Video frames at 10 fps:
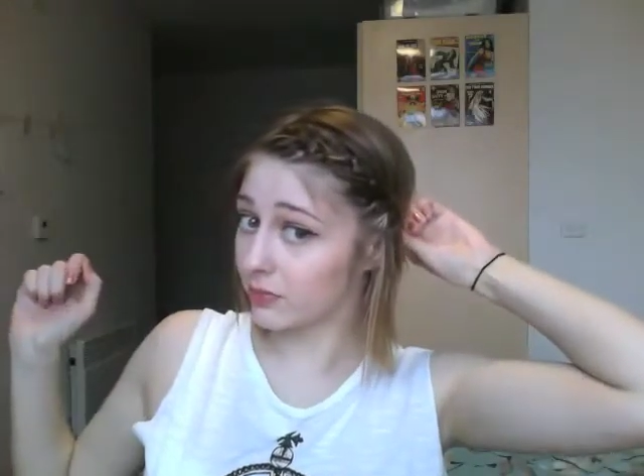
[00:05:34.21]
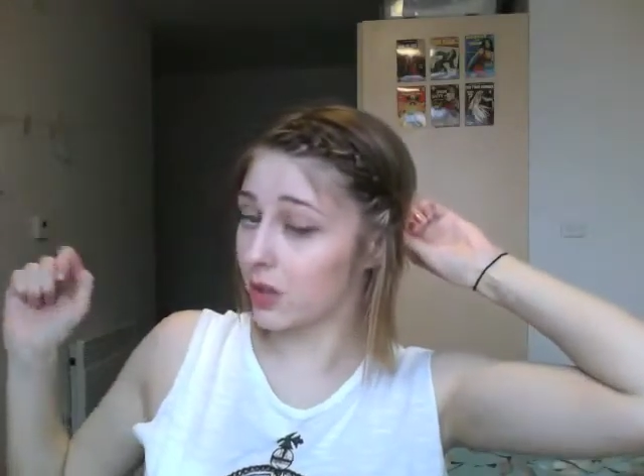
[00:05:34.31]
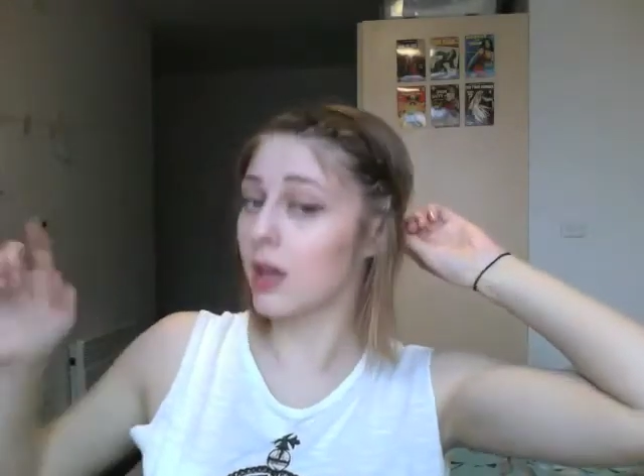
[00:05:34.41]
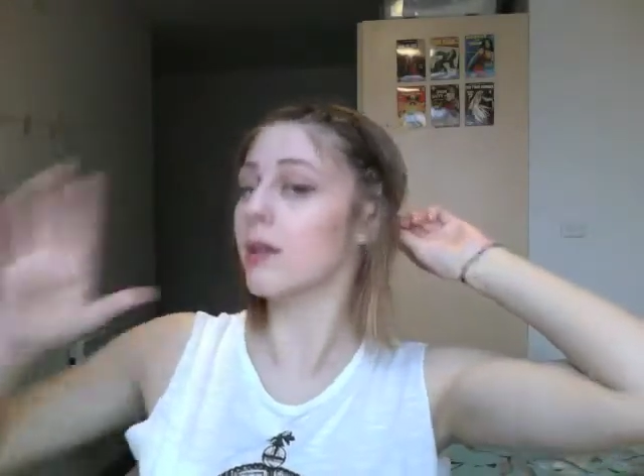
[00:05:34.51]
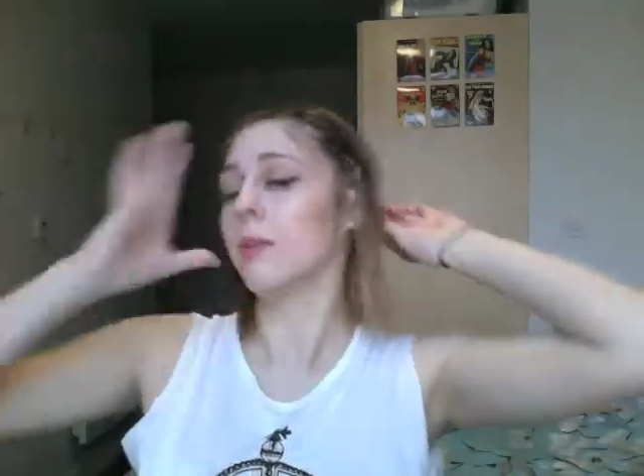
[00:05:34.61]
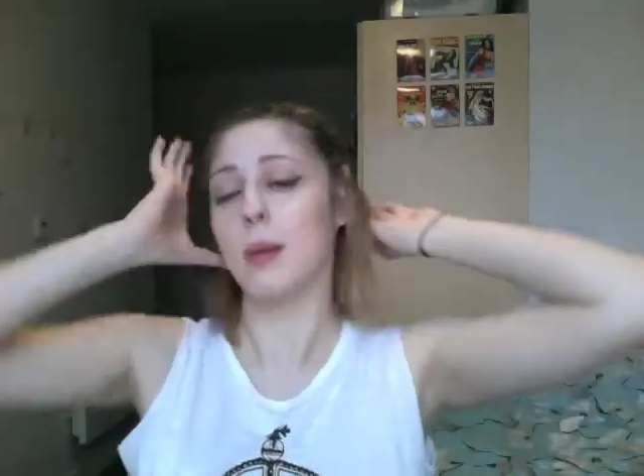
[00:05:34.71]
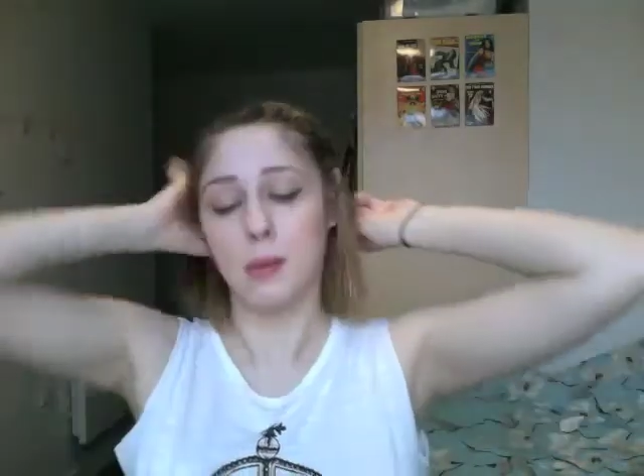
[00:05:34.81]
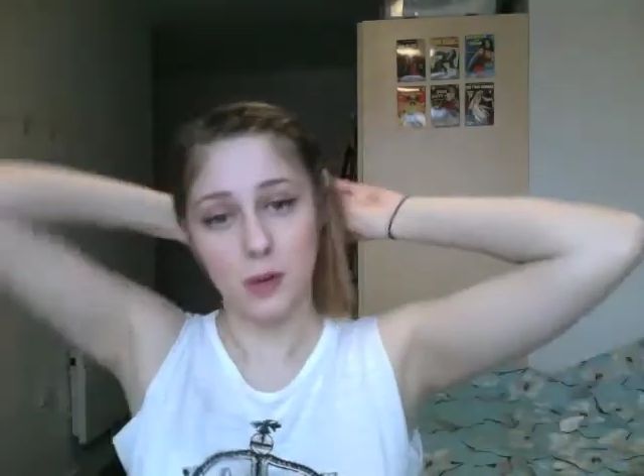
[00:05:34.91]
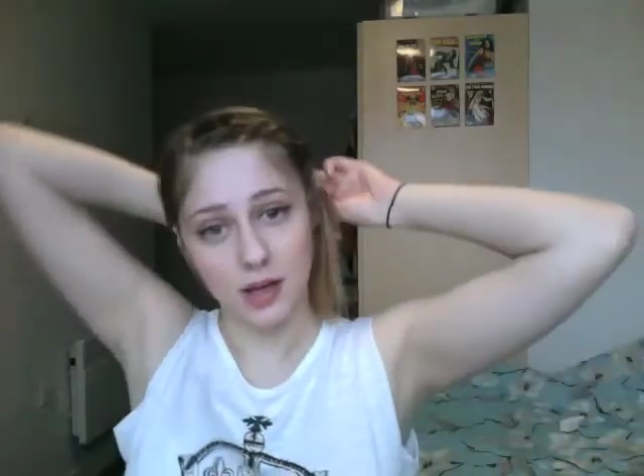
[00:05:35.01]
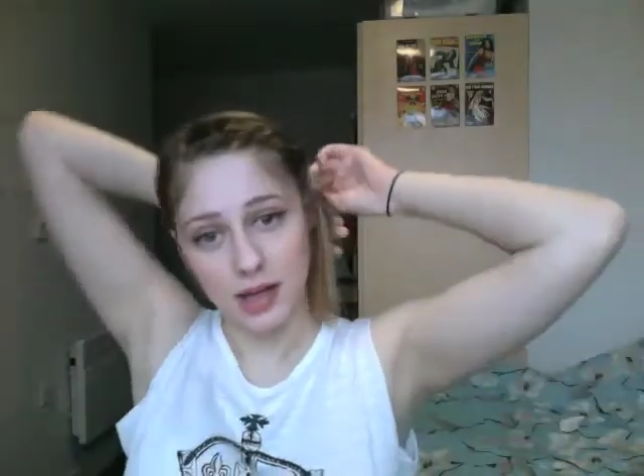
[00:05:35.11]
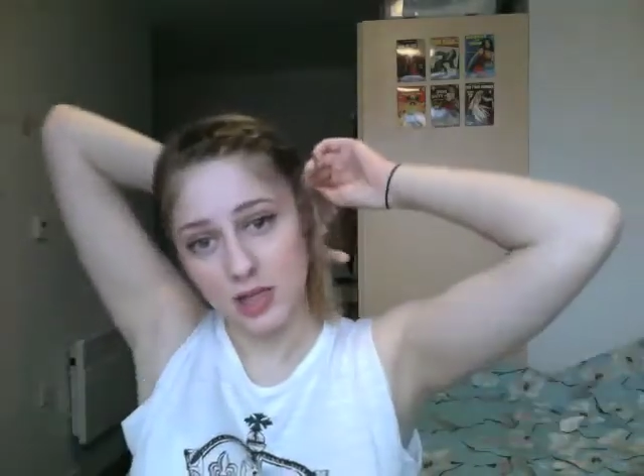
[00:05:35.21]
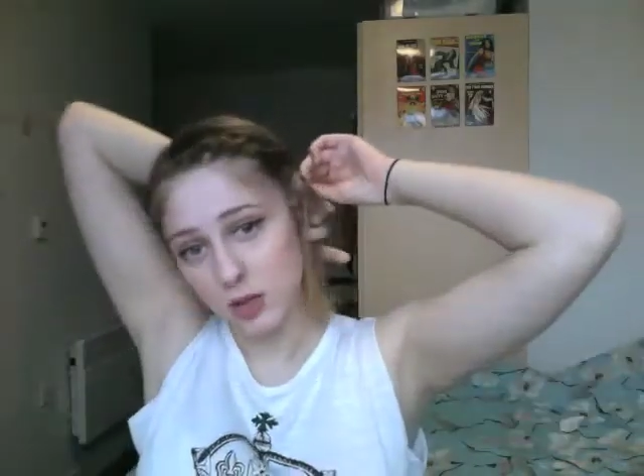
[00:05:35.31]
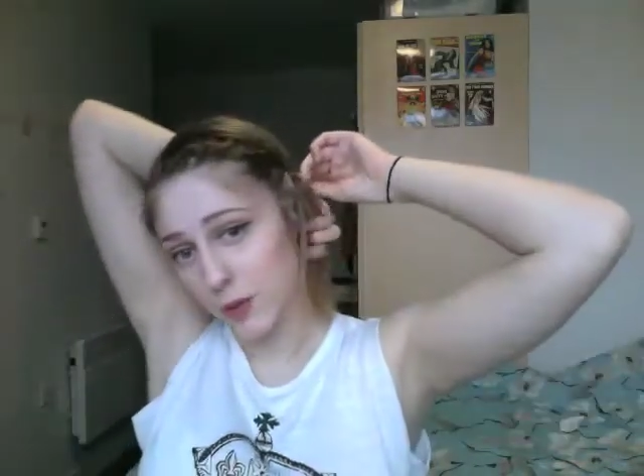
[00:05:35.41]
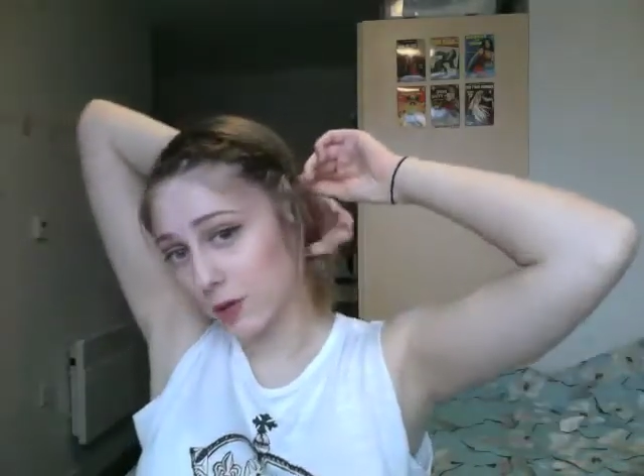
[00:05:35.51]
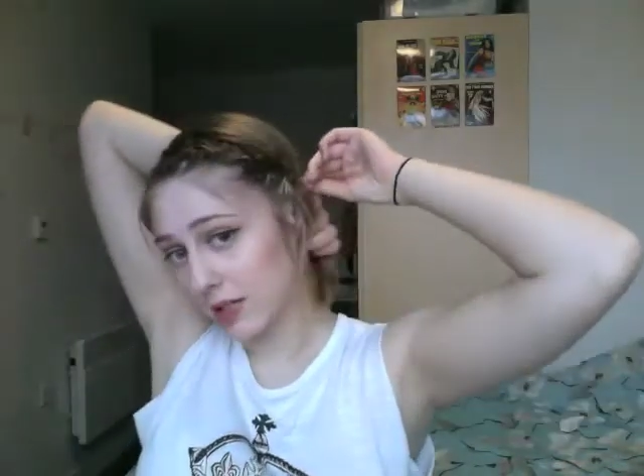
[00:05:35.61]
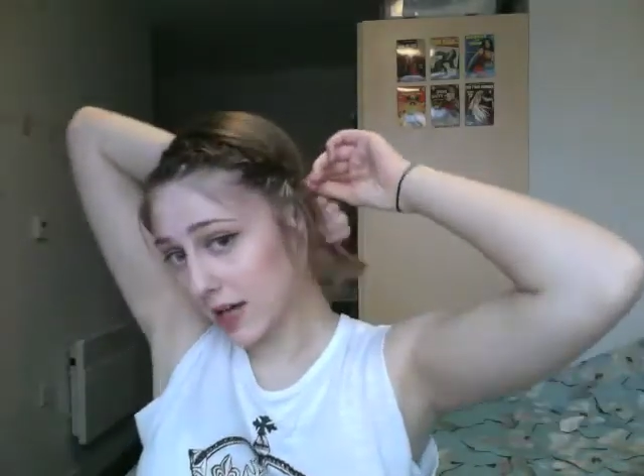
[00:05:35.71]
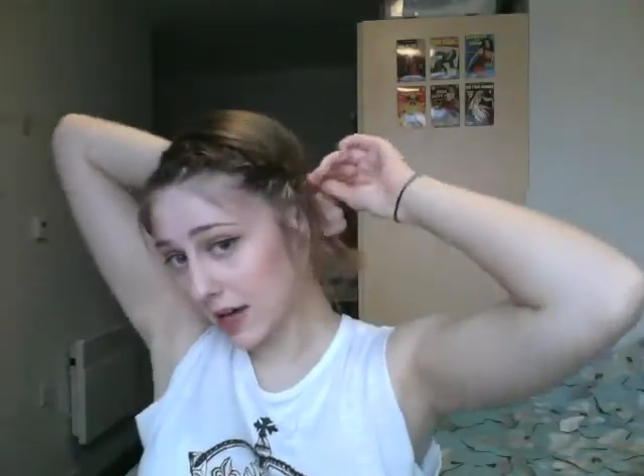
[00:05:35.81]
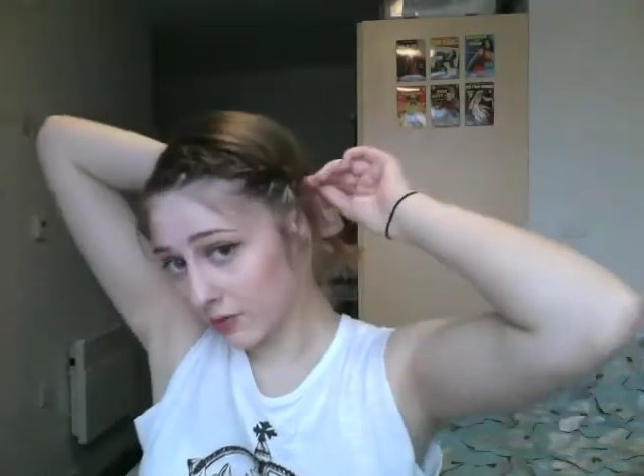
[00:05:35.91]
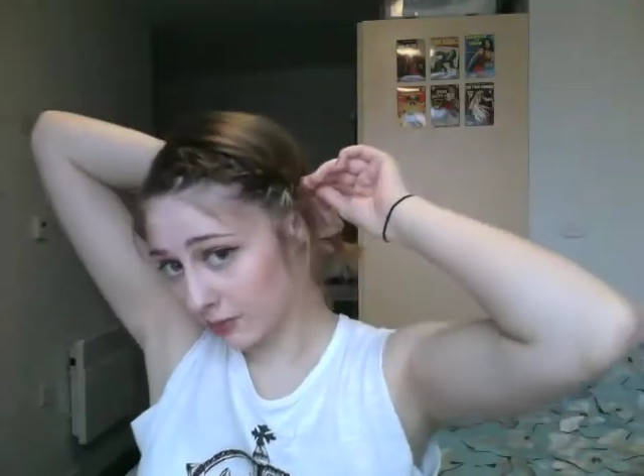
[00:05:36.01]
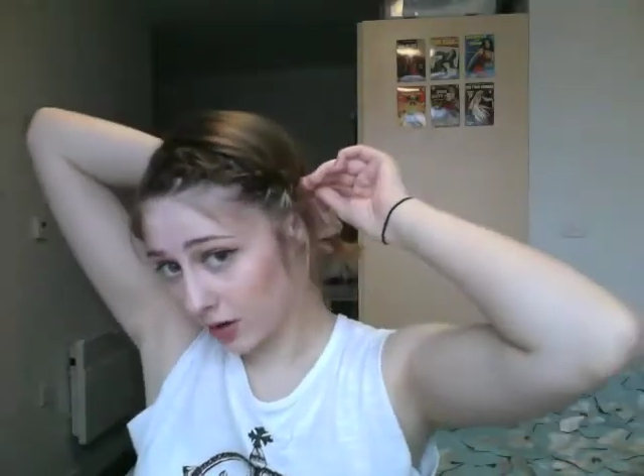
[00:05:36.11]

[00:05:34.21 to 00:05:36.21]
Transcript: and maybe pulling it into a ponytail,